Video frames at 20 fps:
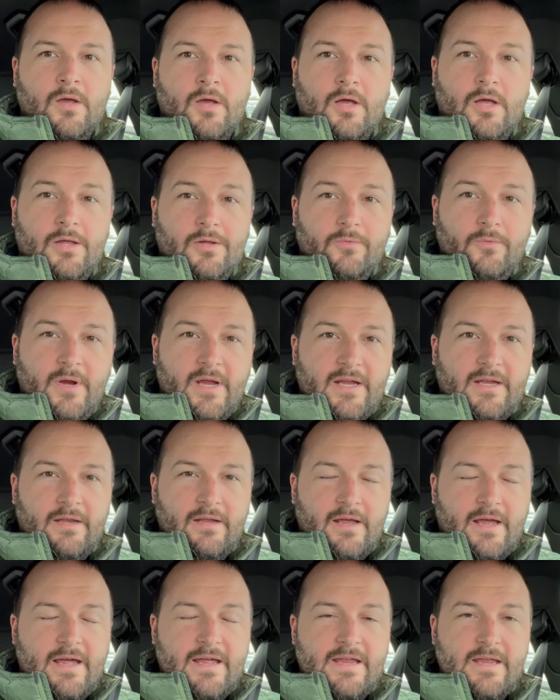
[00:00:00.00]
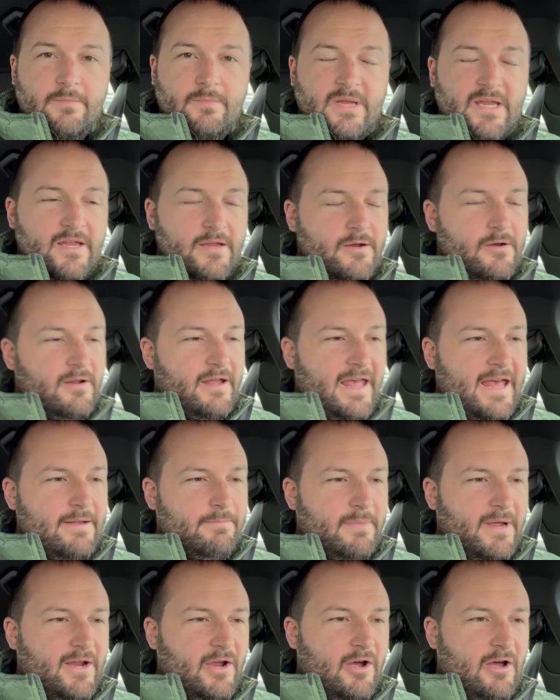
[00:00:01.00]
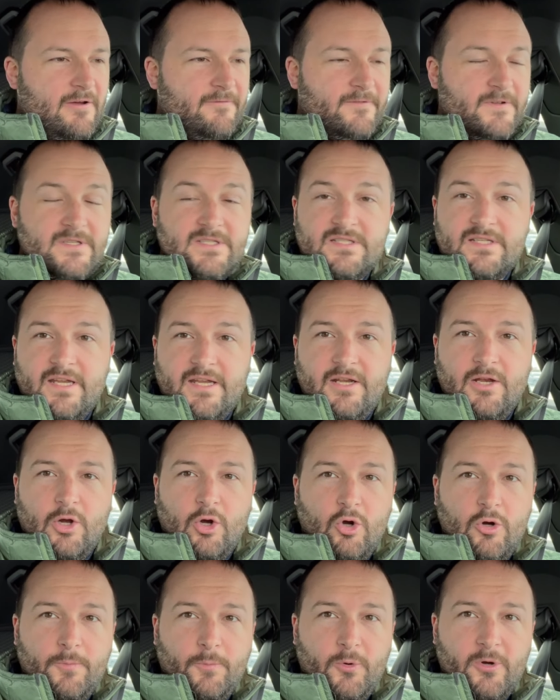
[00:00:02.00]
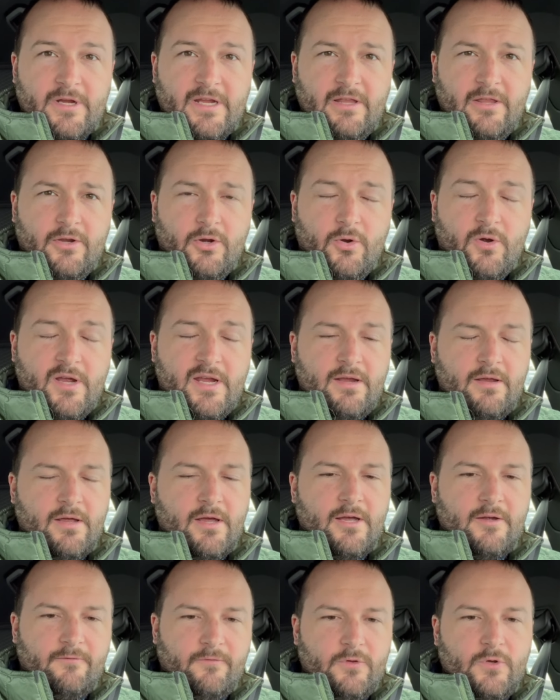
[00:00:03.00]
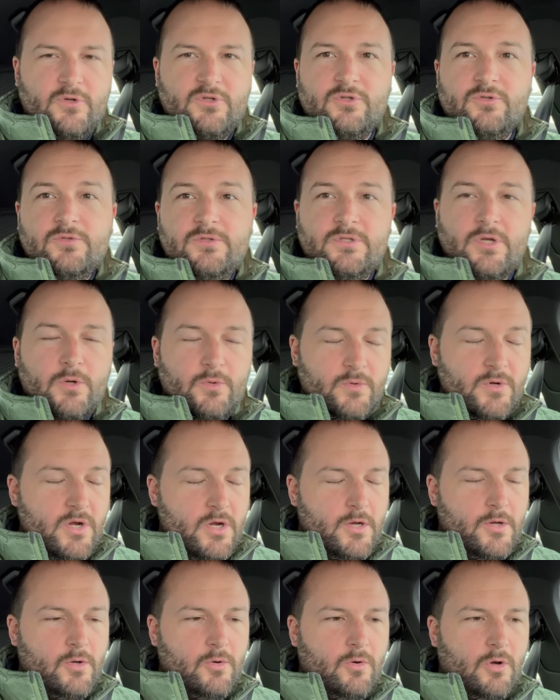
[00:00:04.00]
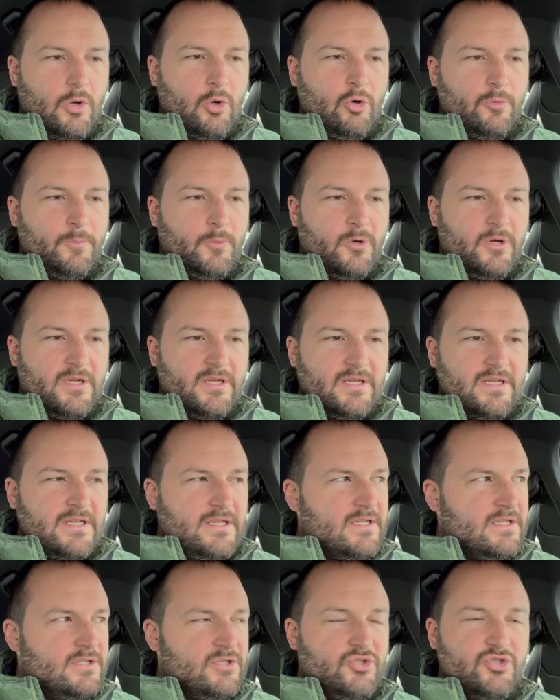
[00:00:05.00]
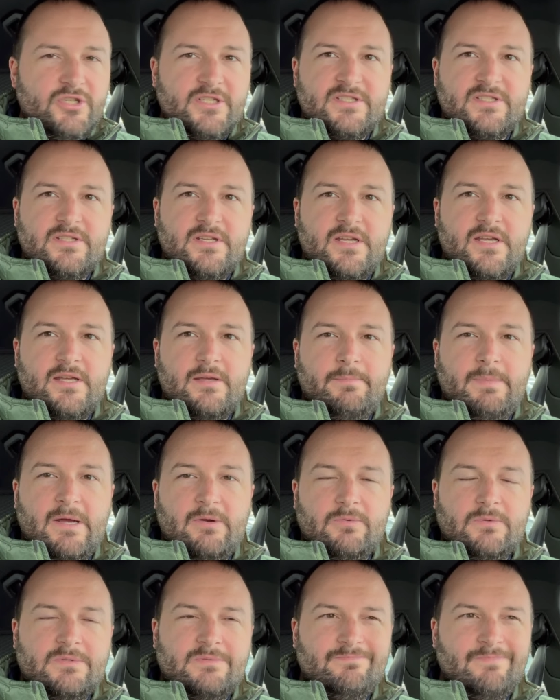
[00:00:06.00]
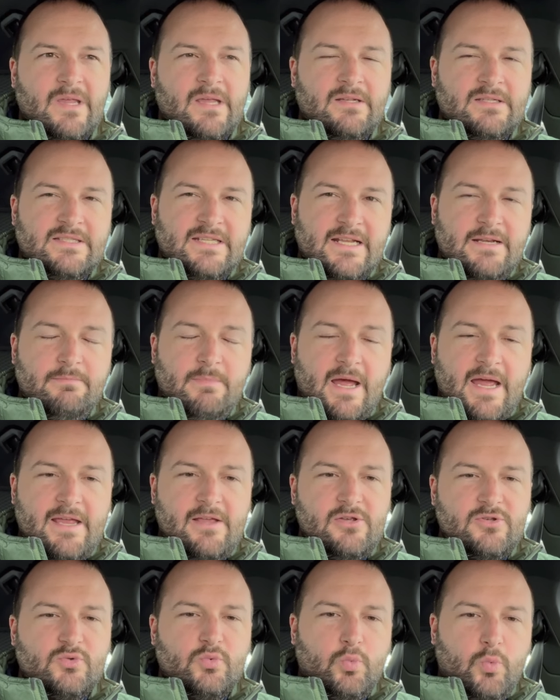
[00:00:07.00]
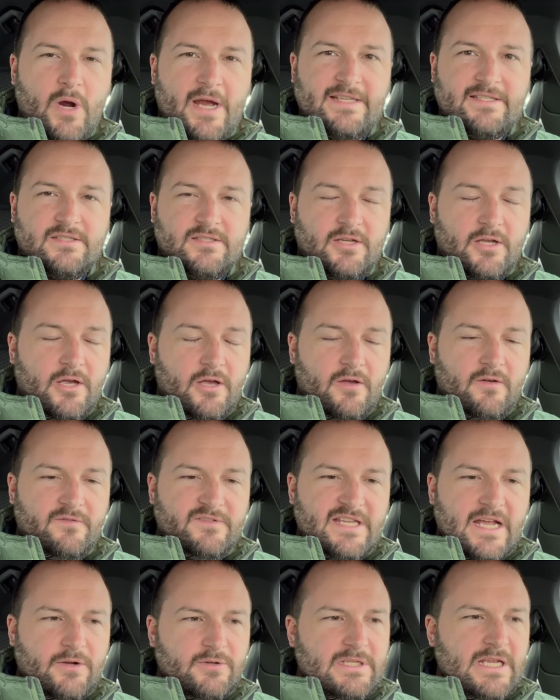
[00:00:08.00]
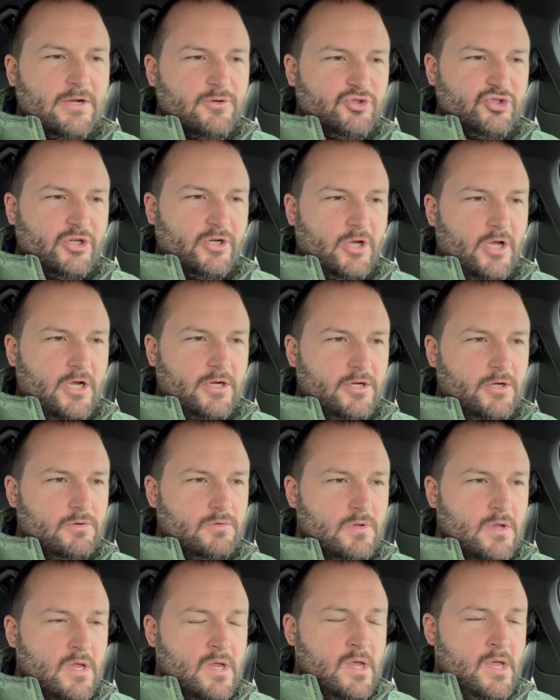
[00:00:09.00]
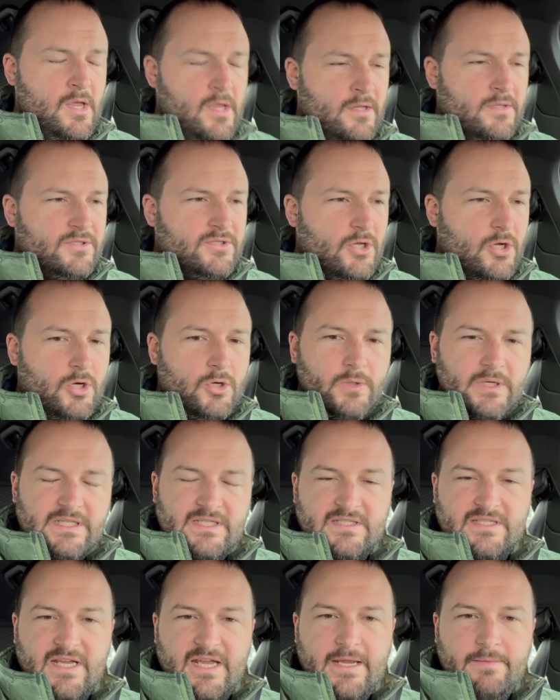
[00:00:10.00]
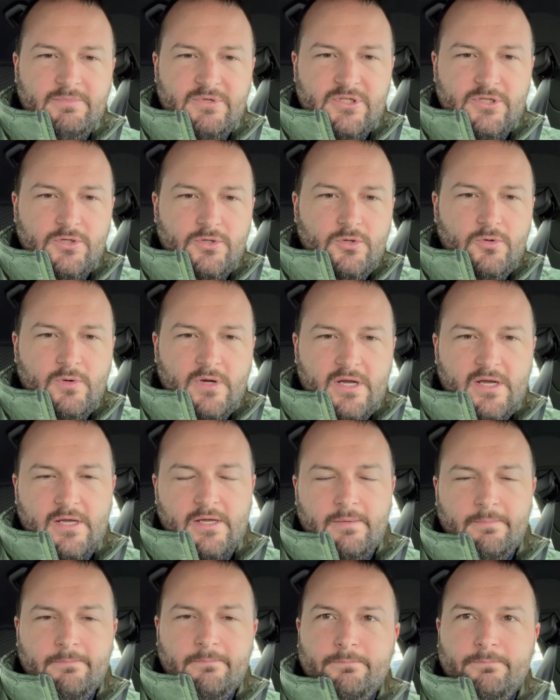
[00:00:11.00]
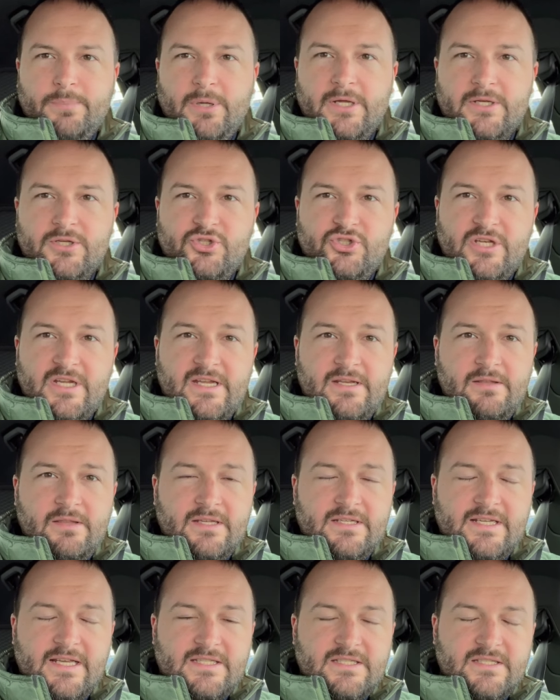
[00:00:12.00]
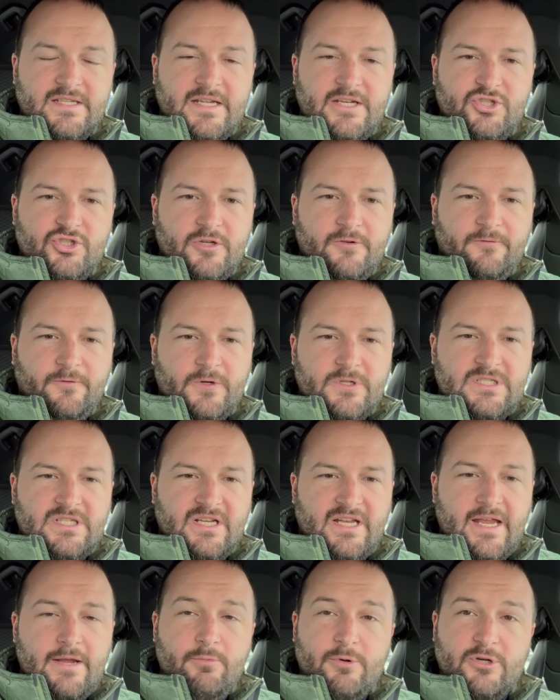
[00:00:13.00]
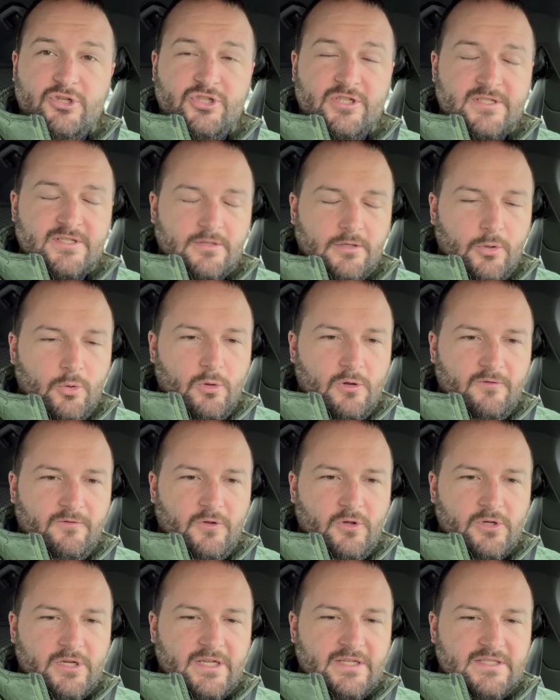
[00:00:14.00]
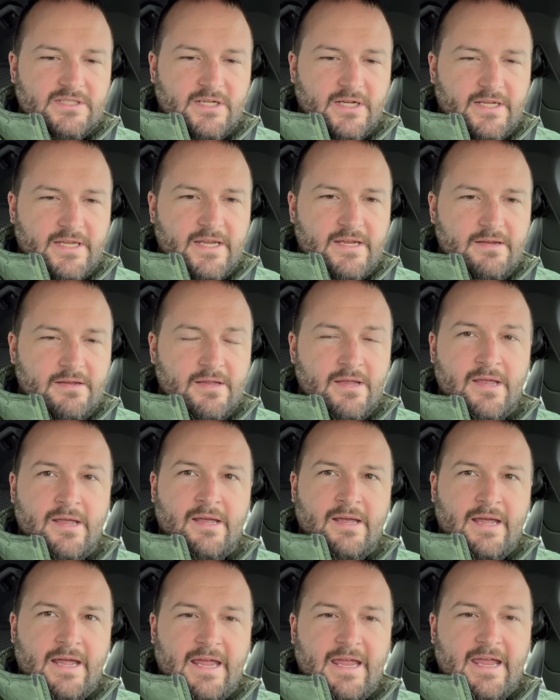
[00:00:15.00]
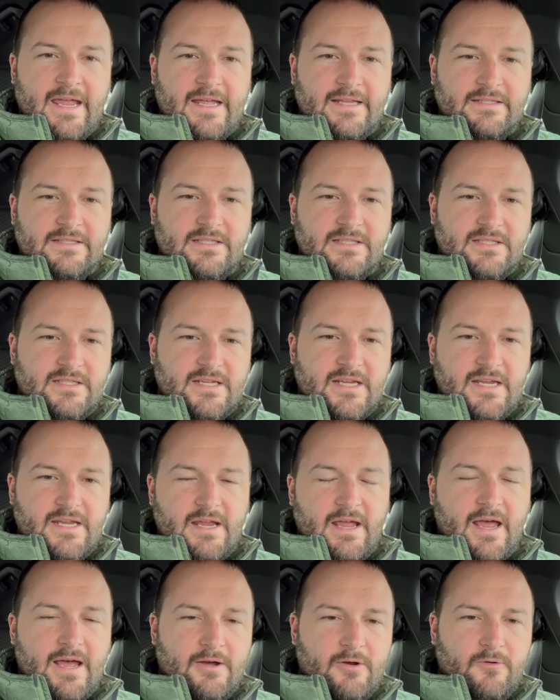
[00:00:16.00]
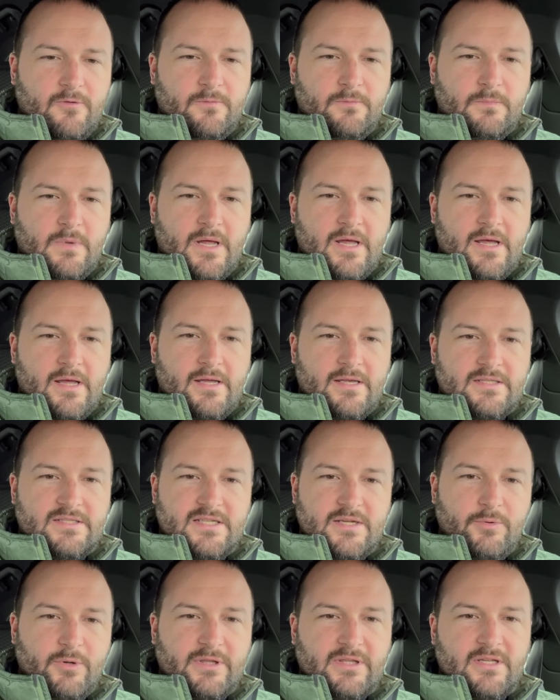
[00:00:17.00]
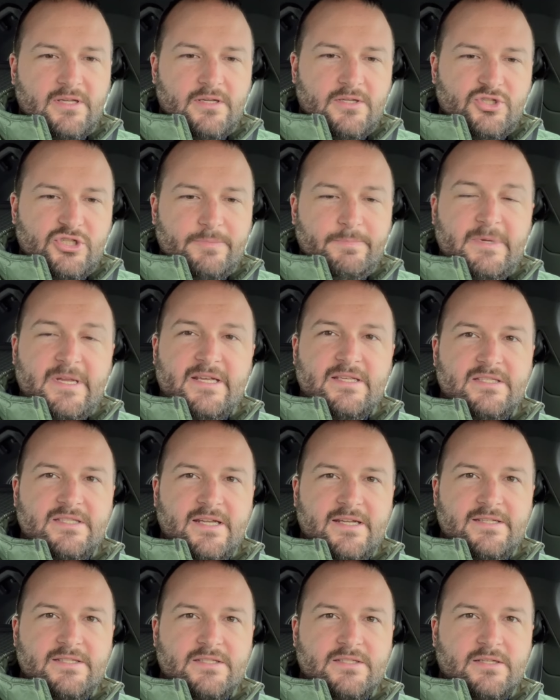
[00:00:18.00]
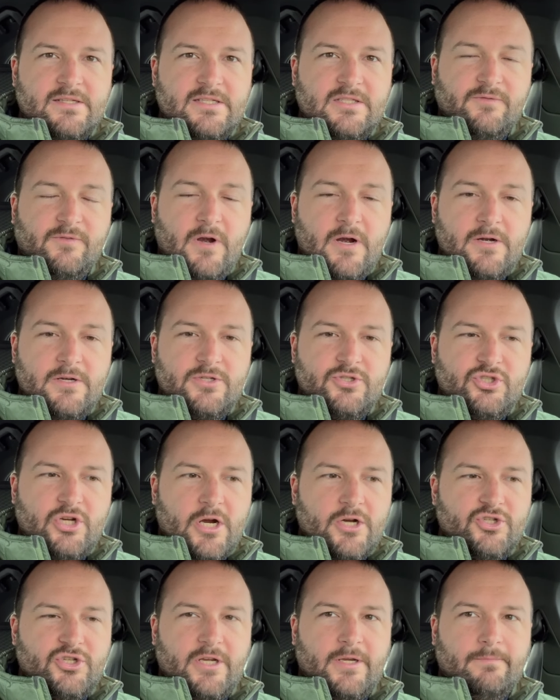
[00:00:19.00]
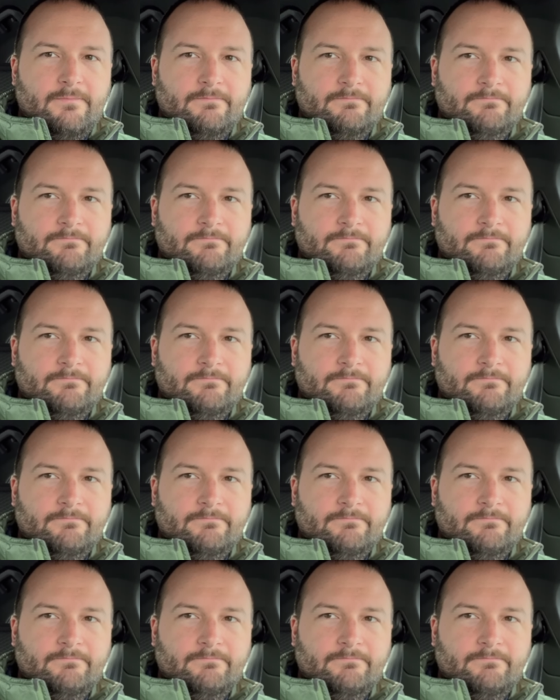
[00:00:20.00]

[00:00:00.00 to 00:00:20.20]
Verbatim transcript: All right, I am here at my office in Oak Brook, Illinois. Uh, for those who don't know, Oak Brook is just about 10 miles west of downtown Chicago. So it's time to uh, punch in the destination for today, which is Louisville, Kentucky, and see how uh, see what the GPS says as far as charging.